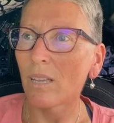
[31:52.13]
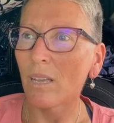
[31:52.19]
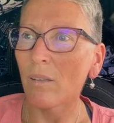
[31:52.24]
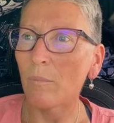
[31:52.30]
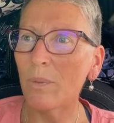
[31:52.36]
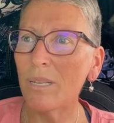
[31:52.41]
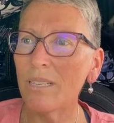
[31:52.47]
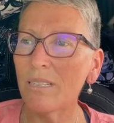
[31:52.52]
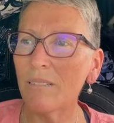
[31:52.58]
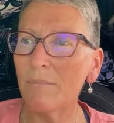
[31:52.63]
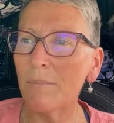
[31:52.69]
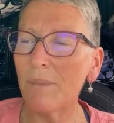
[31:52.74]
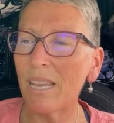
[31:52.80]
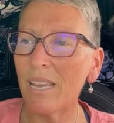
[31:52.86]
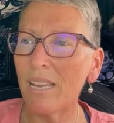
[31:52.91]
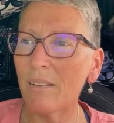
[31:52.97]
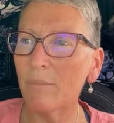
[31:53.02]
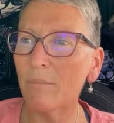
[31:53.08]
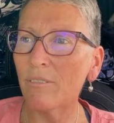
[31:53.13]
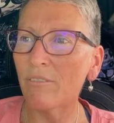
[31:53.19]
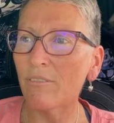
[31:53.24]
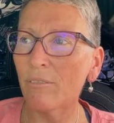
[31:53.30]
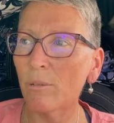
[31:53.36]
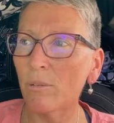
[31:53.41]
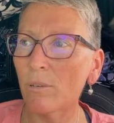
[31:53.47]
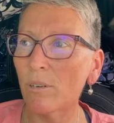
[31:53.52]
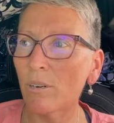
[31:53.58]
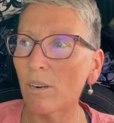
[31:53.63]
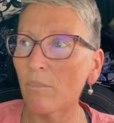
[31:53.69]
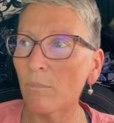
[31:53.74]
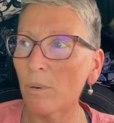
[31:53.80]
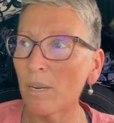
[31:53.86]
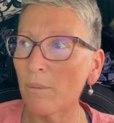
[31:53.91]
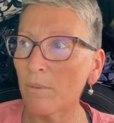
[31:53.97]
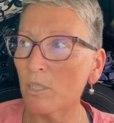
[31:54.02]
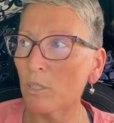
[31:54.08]
I've been to Maine before. I've
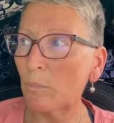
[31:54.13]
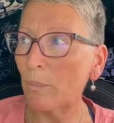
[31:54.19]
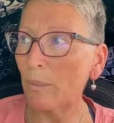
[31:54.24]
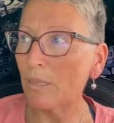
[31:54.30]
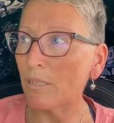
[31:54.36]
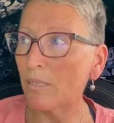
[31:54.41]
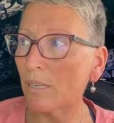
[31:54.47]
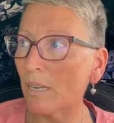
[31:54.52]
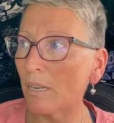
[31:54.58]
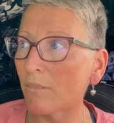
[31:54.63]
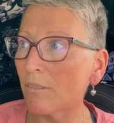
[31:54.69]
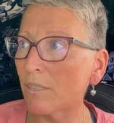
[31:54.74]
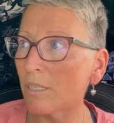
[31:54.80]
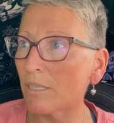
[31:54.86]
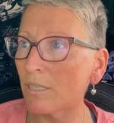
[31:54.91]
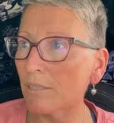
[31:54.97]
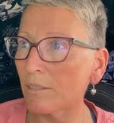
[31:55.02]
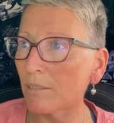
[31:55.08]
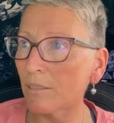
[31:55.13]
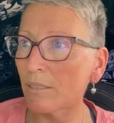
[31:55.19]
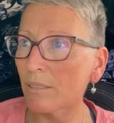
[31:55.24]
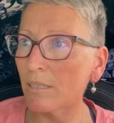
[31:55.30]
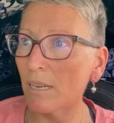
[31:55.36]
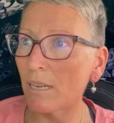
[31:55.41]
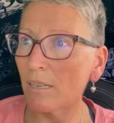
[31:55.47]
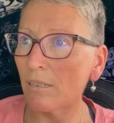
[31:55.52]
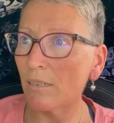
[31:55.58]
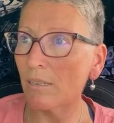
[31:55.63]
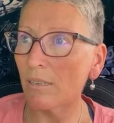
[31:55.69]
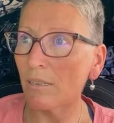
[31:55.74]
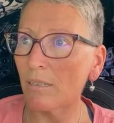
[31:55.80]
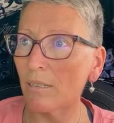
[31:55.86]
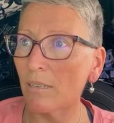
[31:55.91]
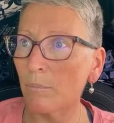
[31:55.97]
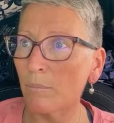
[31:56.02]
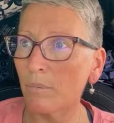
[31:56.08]
pretty much been to every single state
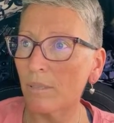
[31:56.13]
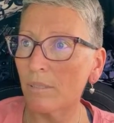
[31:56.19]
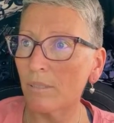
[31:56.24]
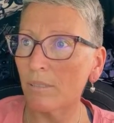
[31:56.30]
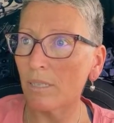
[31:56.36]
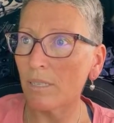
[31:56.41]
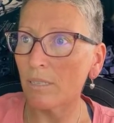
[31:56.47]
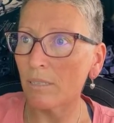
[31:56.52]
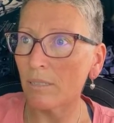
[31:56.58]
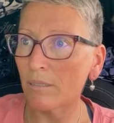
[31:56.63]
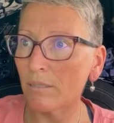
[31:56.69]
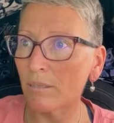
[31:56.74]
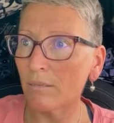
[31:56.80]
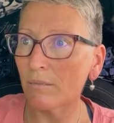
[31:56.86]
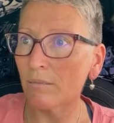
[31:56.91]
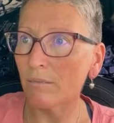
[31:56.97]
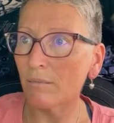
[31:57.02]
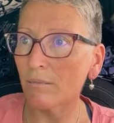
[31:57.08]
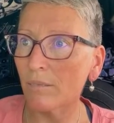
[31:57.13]
all up the eastern